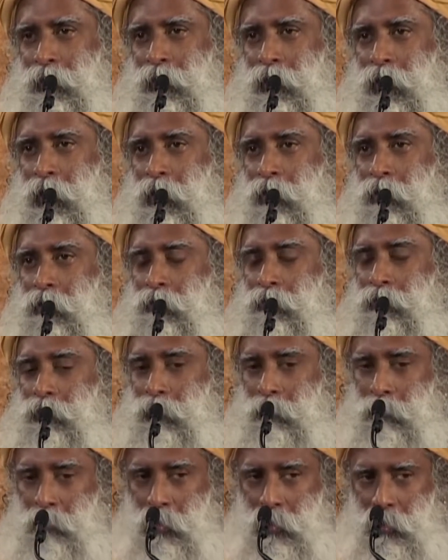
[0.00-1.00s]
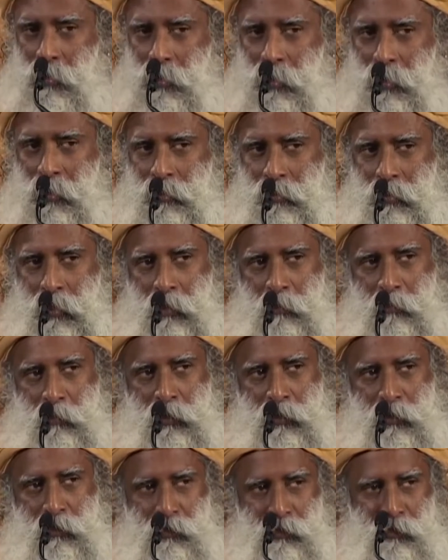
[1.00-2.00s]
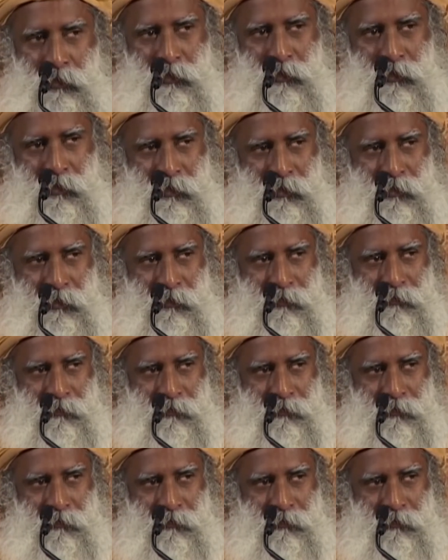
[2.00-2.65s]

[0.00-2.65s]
Now, the body has not been used.